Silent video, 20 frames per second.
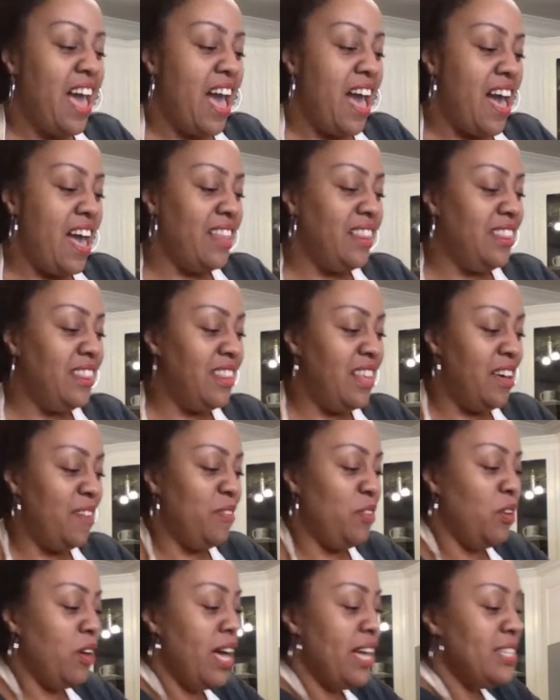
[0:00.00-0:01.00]
I love
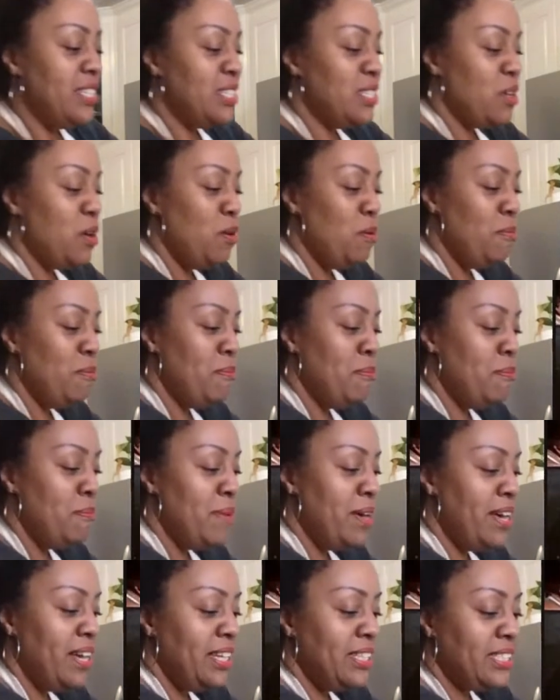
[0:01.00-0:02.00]
you guys so
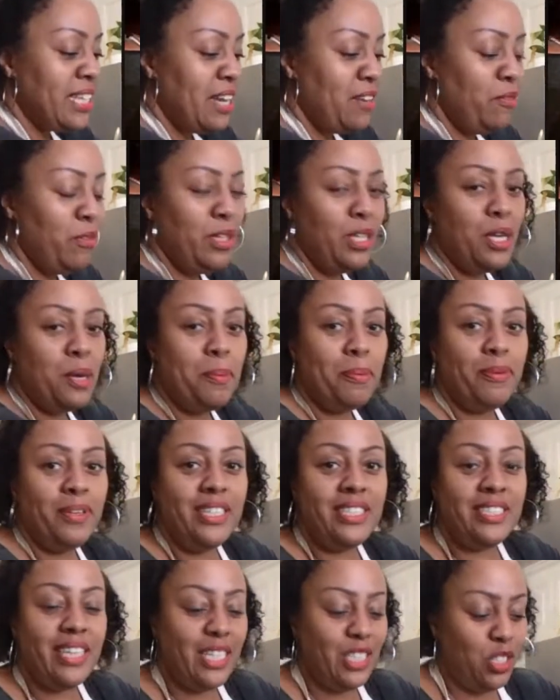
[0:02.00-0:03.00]
much. I really
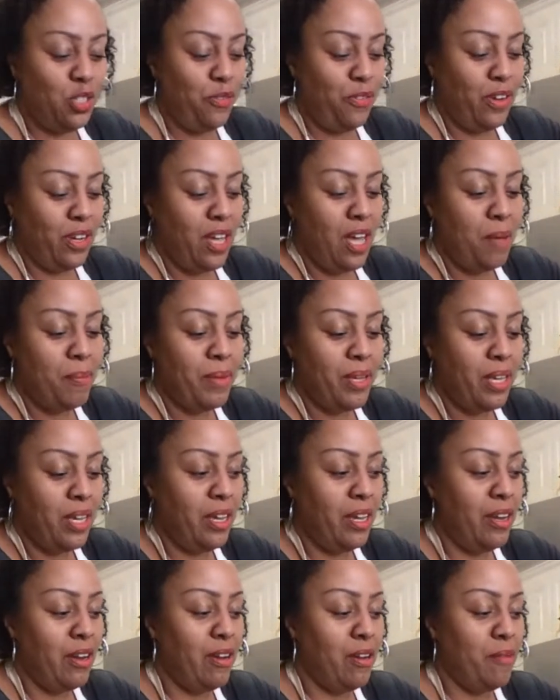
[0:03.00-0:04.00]
appreciate you for coming here